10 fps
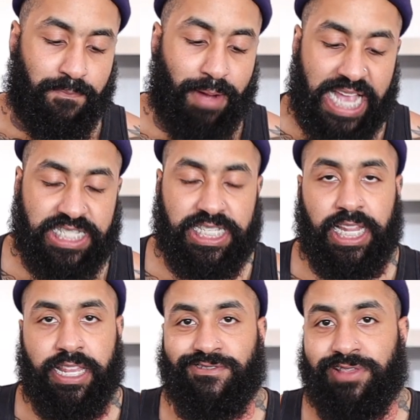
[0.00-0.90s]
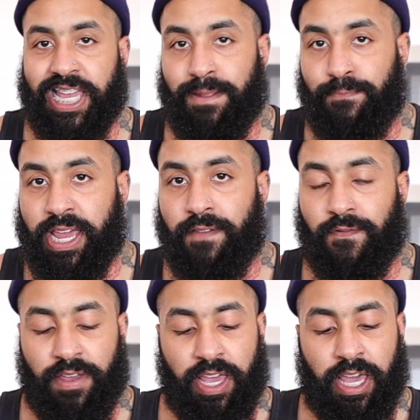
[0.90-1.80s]
bison, your lean
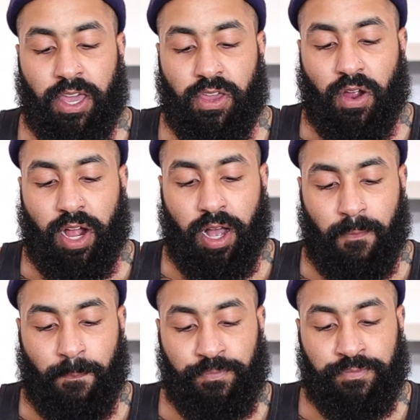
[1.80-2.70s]
beef, your